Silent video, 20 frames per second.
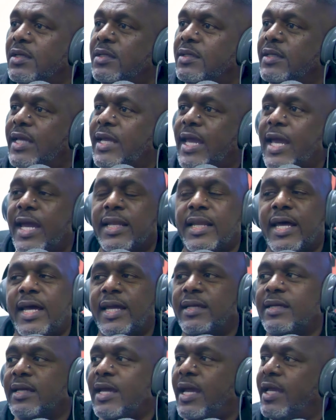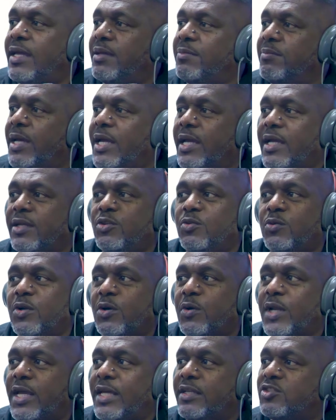They act like, hey man, you
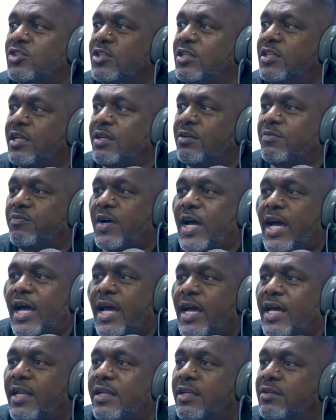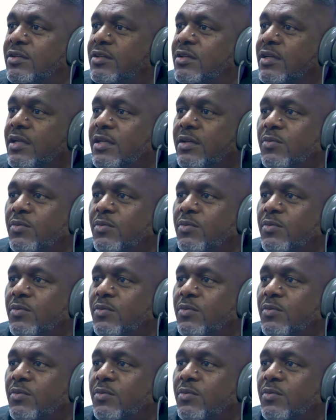know they solidified and